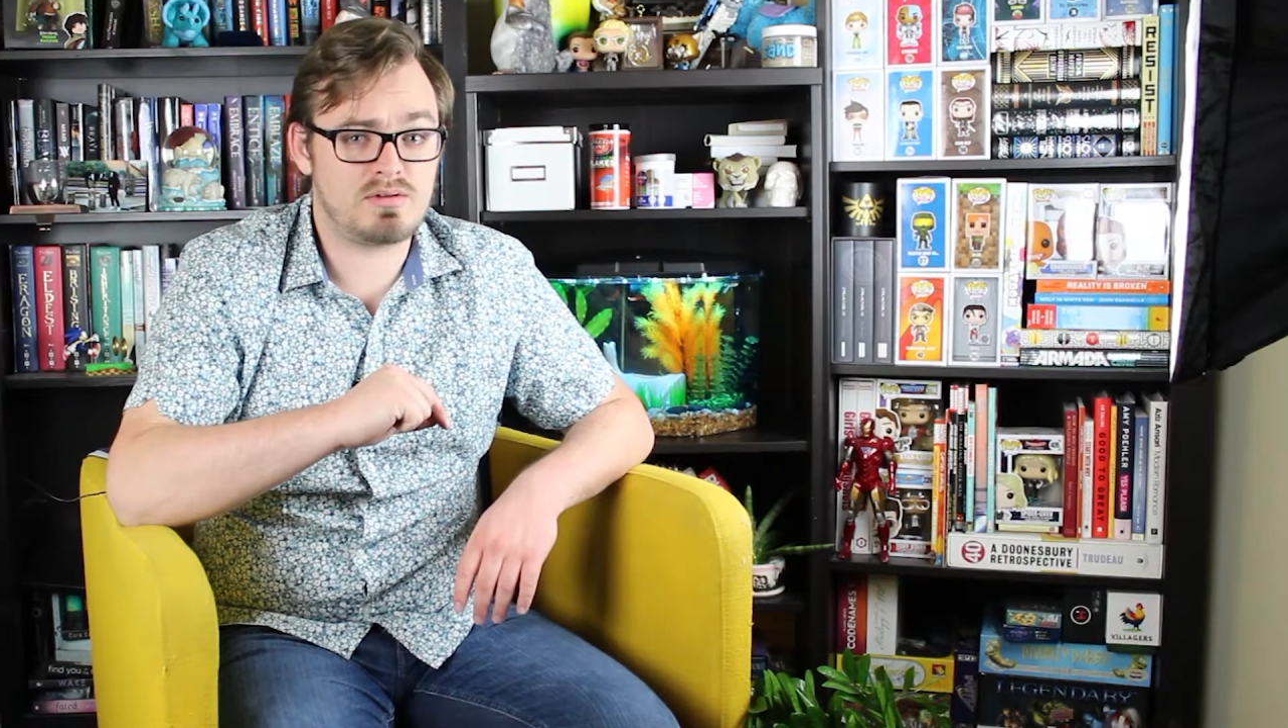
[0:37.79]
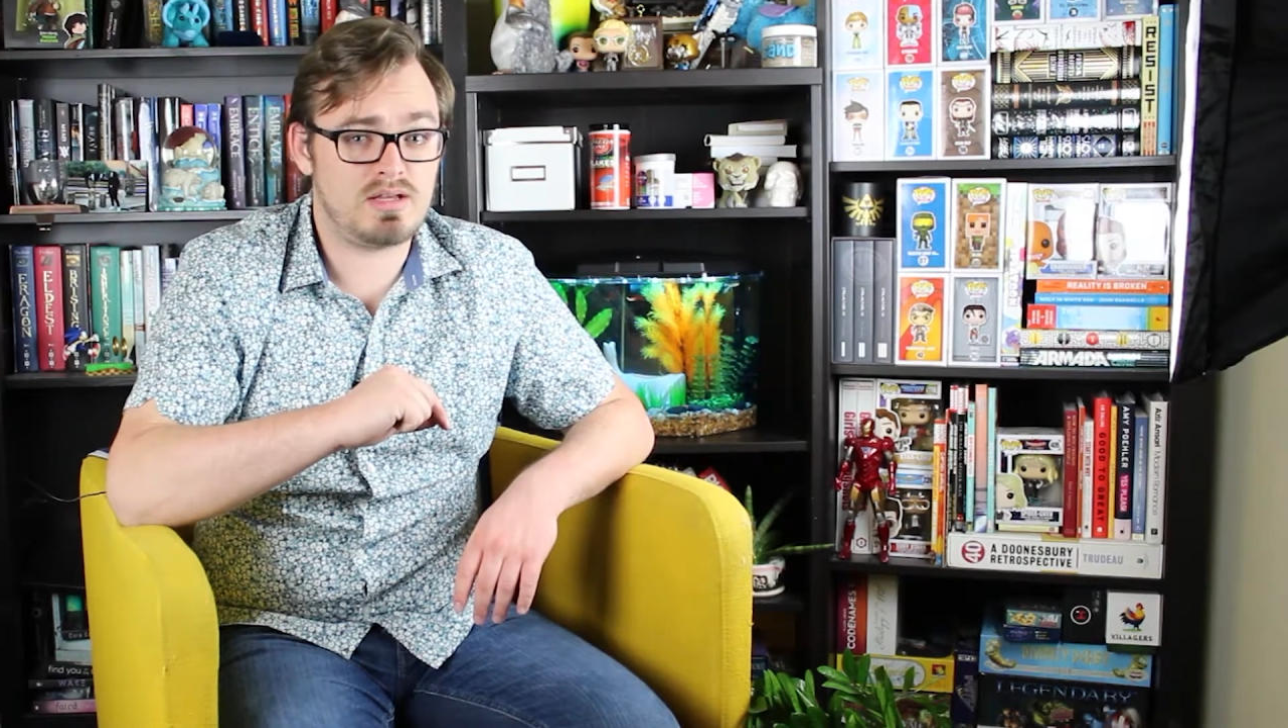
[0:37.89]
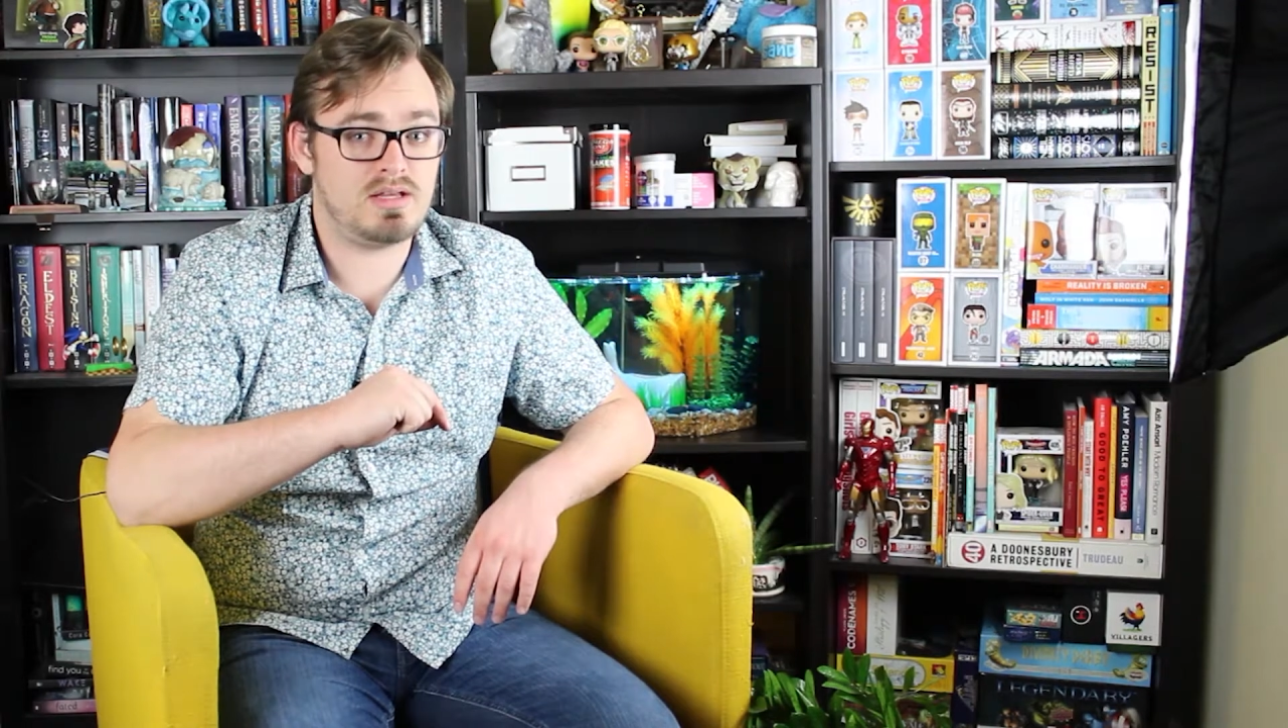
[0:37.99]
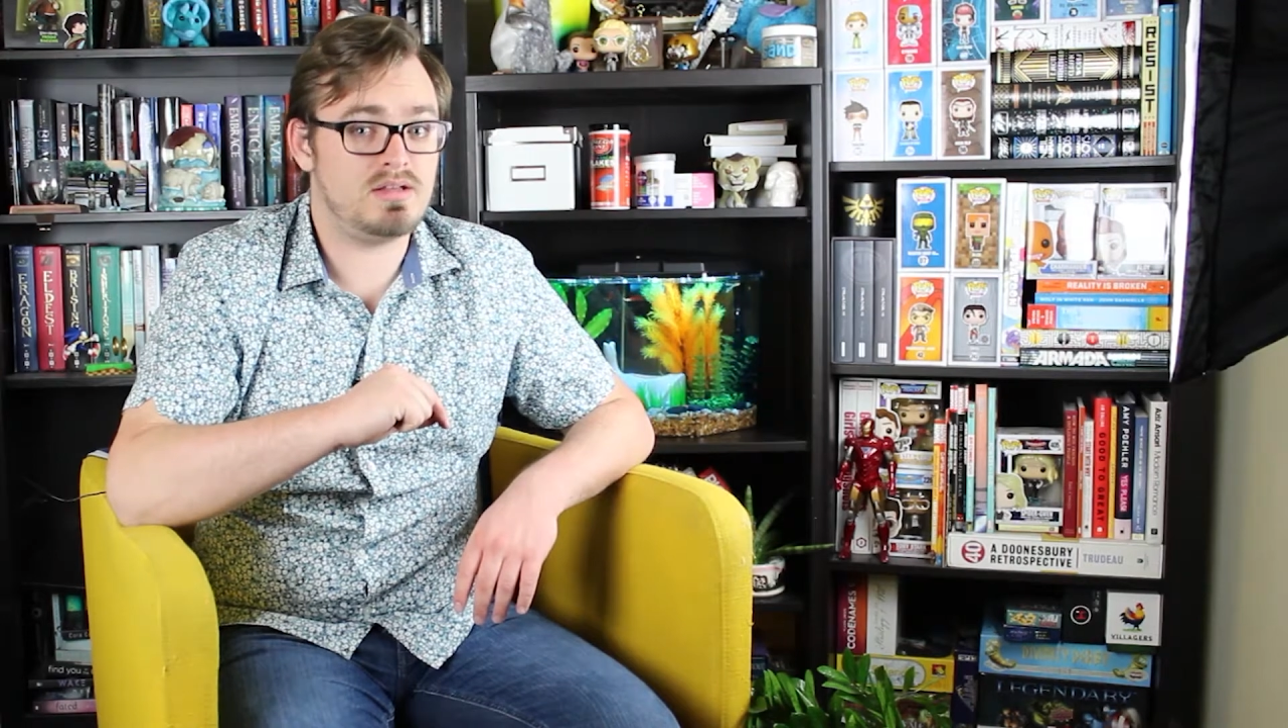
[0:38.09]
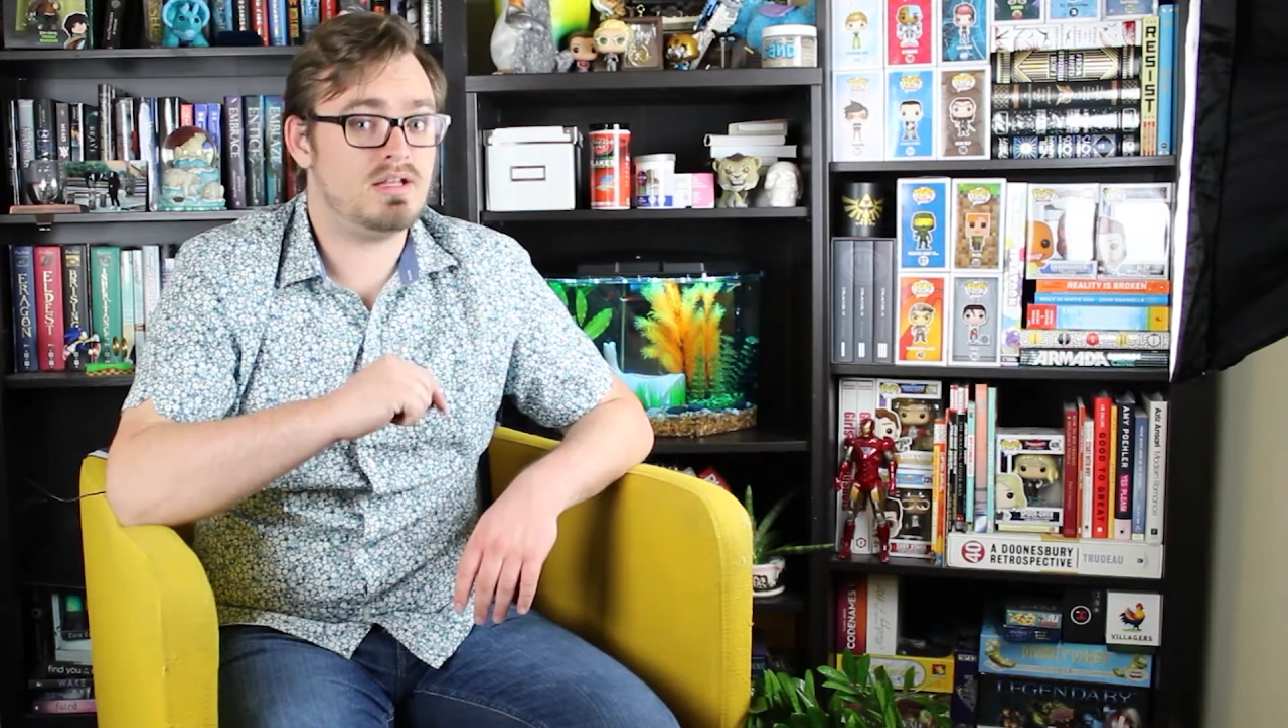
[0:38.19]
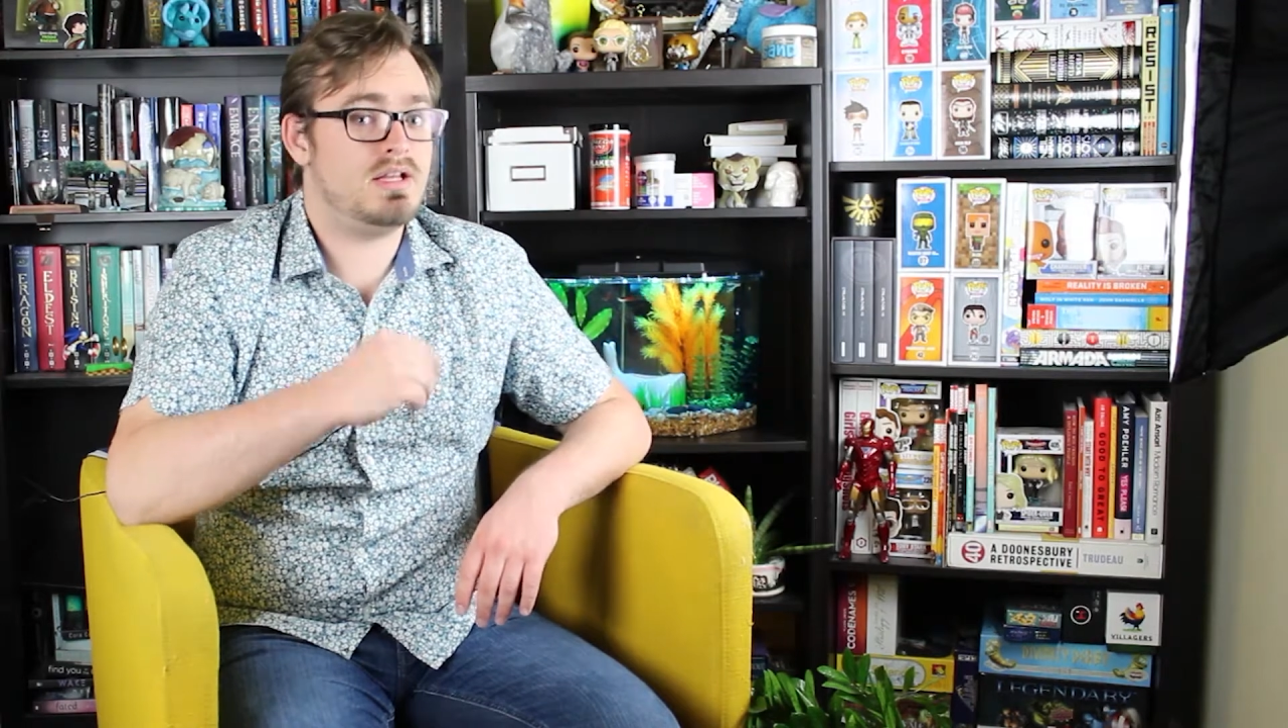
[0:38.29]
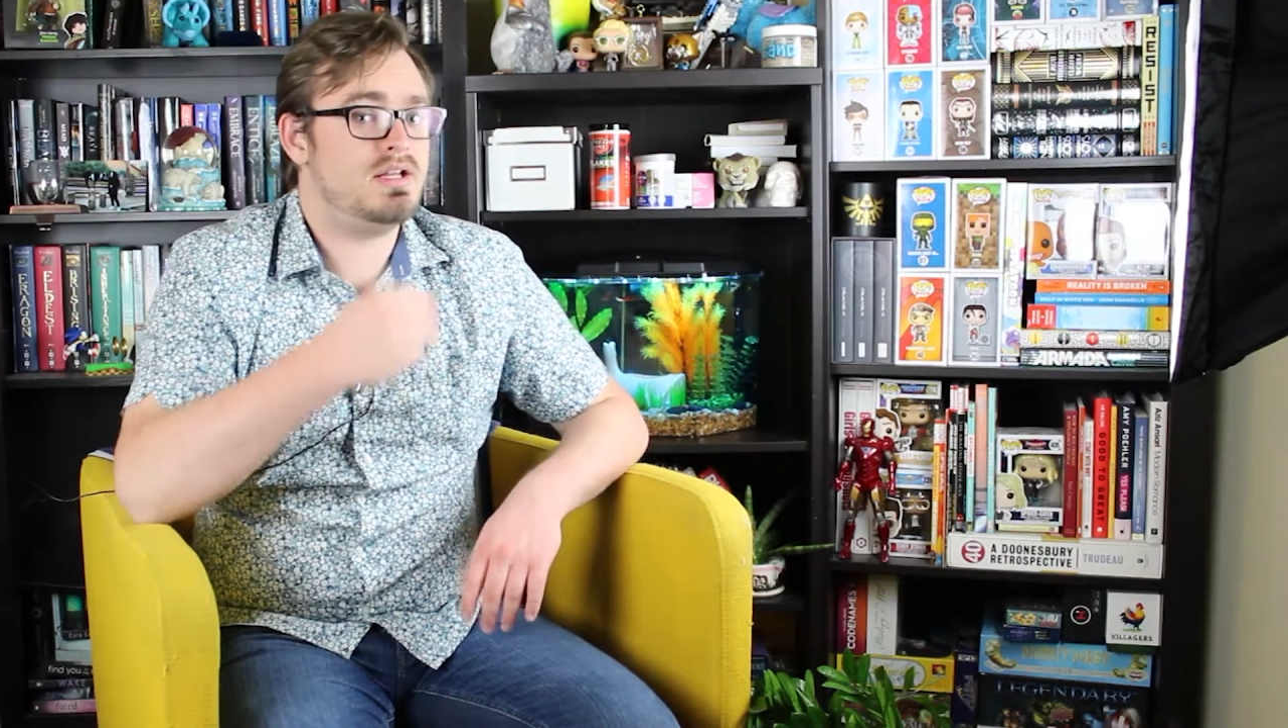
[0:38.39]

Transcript: 3.